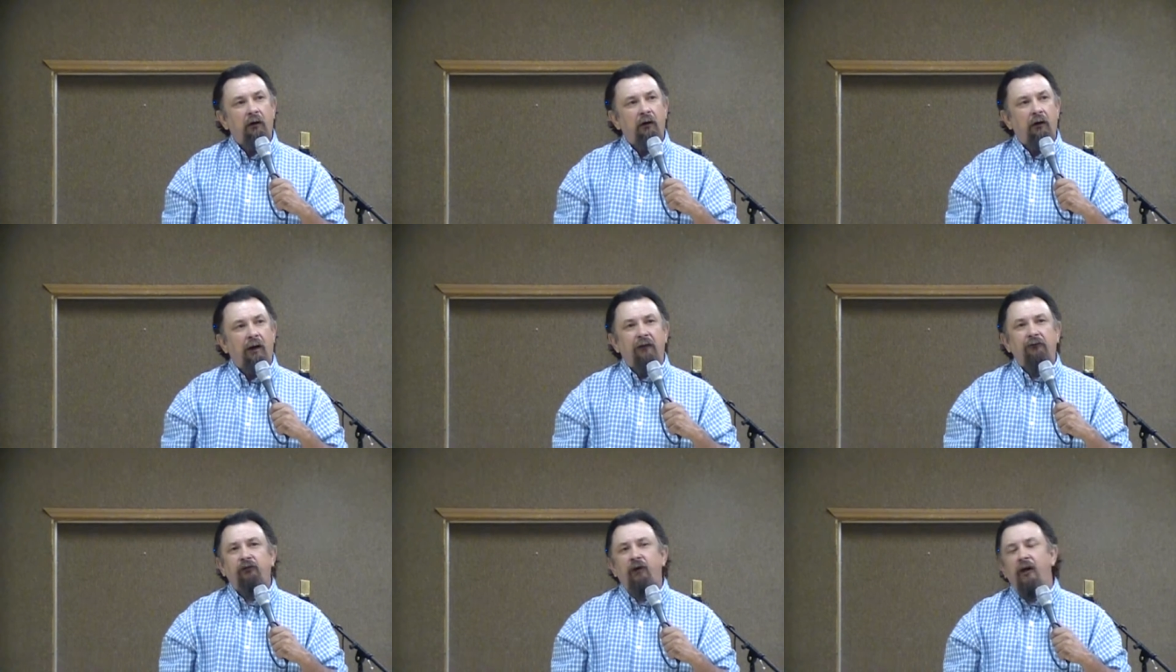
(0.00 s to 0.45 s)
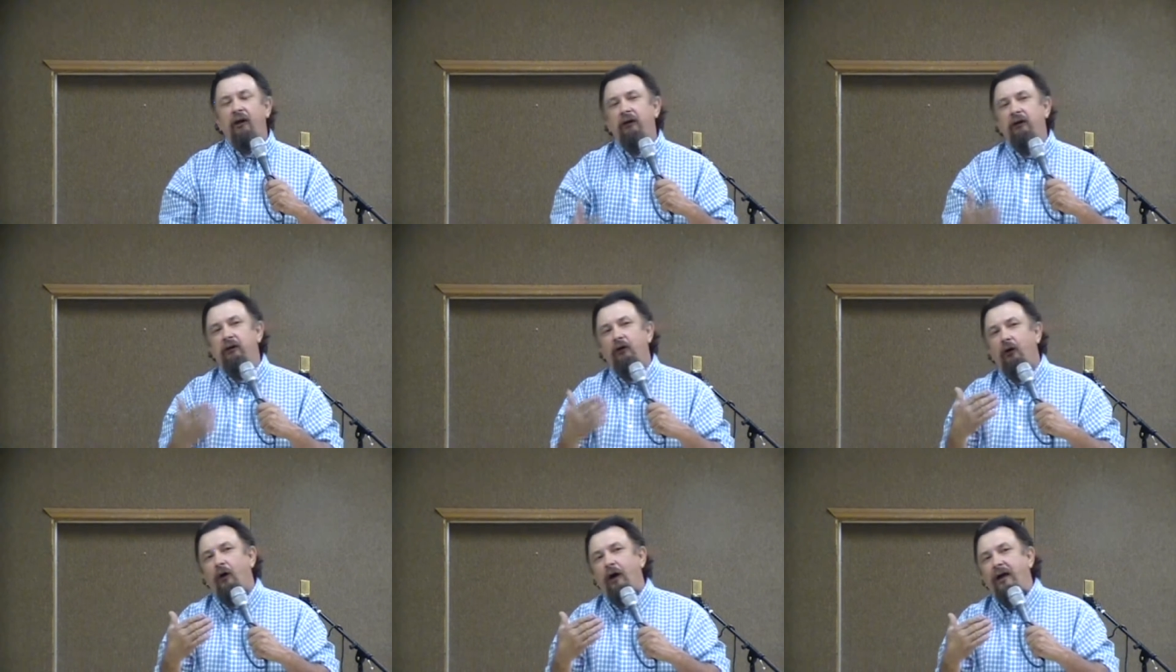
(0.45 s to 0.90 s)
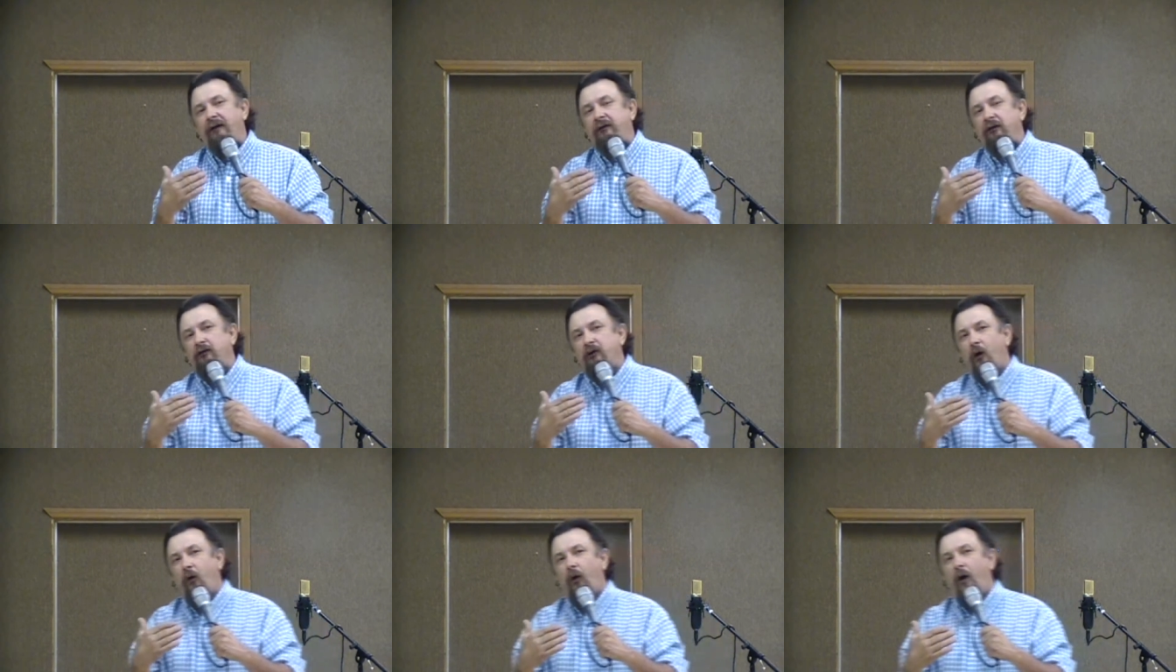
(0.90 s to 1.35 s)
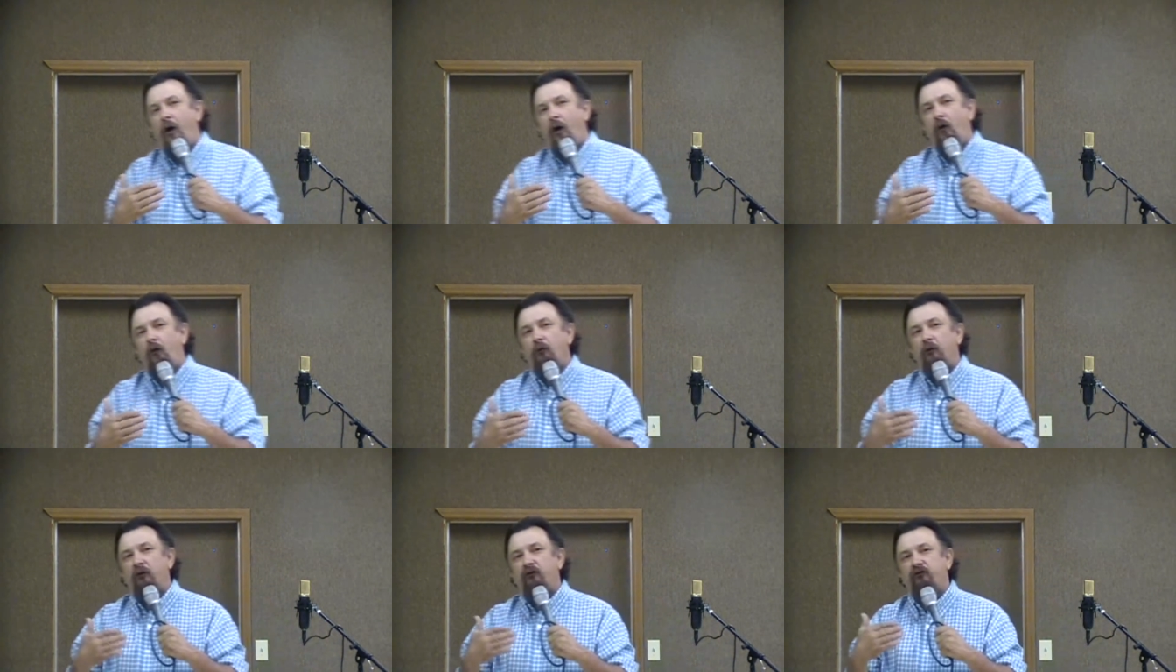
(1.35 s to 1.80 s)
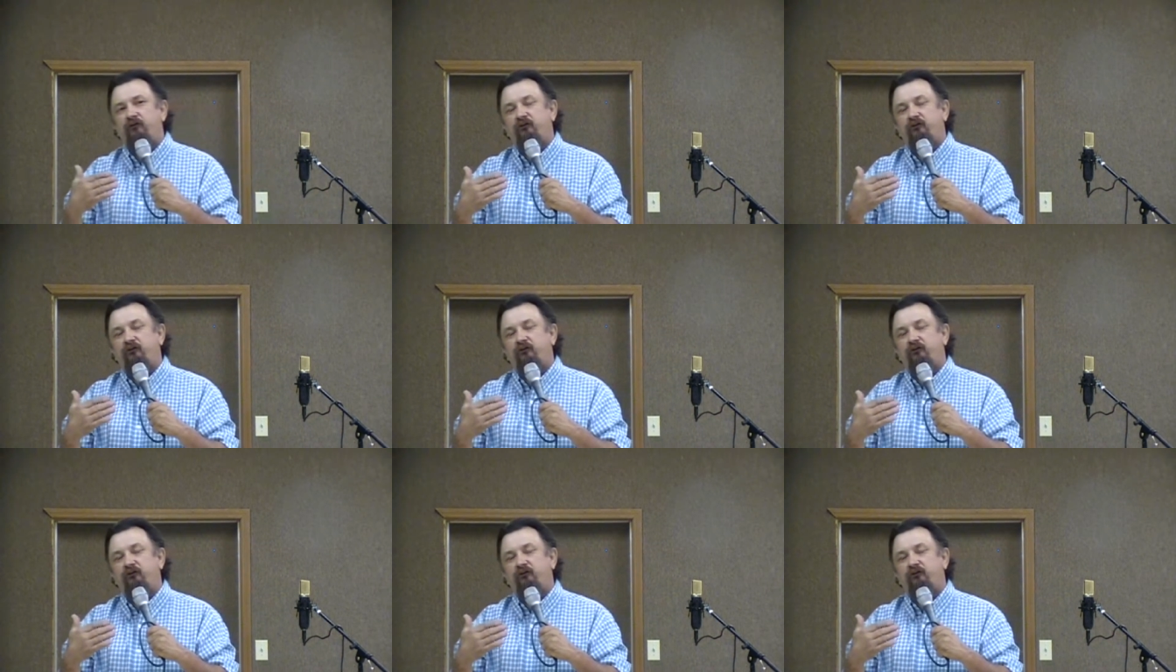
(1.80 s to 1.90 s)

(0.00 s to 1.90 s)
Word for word: And I tell you, you know, I could go on with